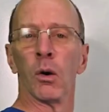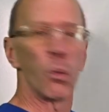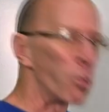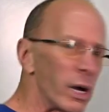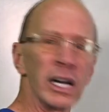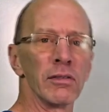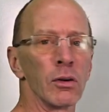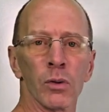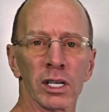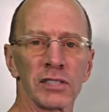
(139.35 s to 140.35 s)

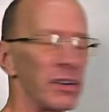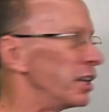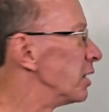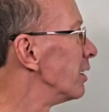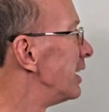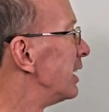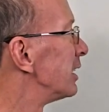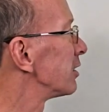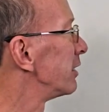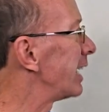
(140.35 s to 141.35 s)
Whatever works for you.
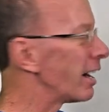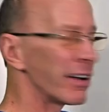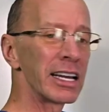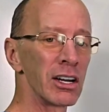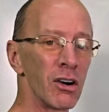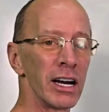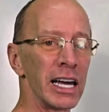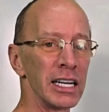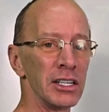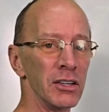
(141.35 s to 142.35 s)
So now I can go
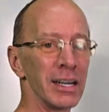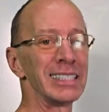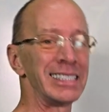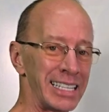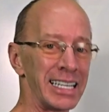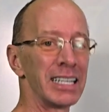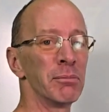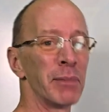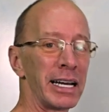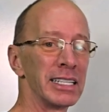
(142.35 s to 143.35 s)
ahead and do it.
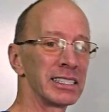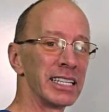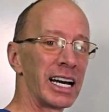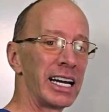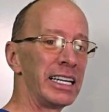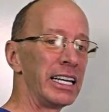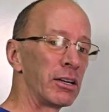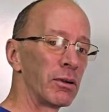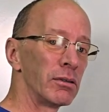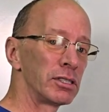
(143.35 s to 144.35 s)
10 minus 9
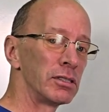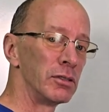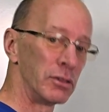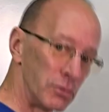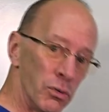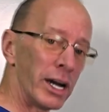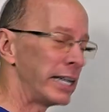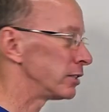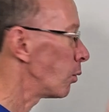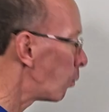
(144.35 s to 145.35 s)
equals...
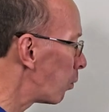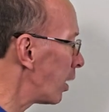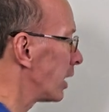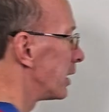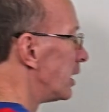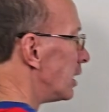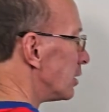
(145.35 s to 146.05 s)
right, 1.